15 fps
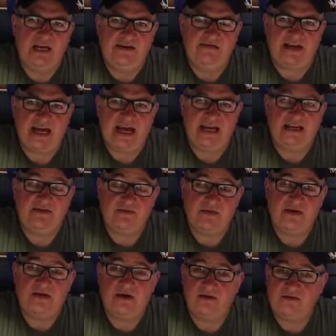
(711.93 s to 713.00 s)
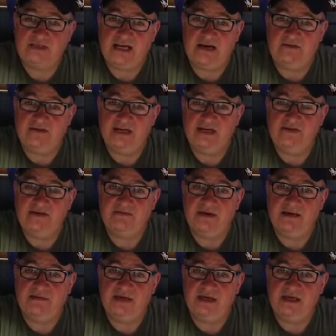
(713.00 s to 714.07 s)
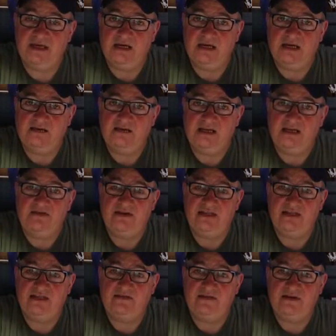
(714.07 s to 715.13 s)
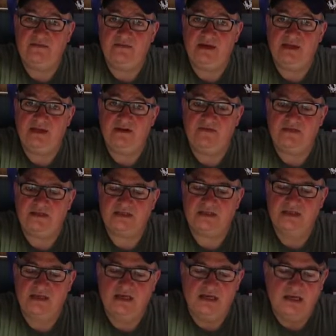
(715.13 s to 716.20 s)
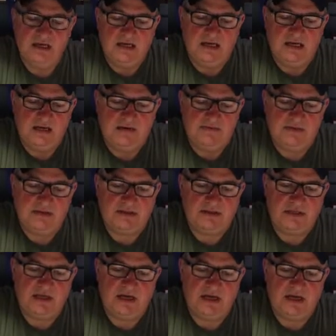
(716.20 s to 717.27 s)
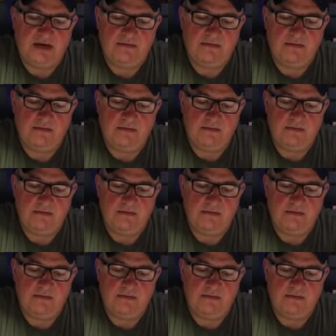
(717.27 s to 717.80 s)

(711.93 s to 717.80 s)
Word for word: if I can, if the weather holds out, even maybe uh, in the evenings if I'm in the office. But um,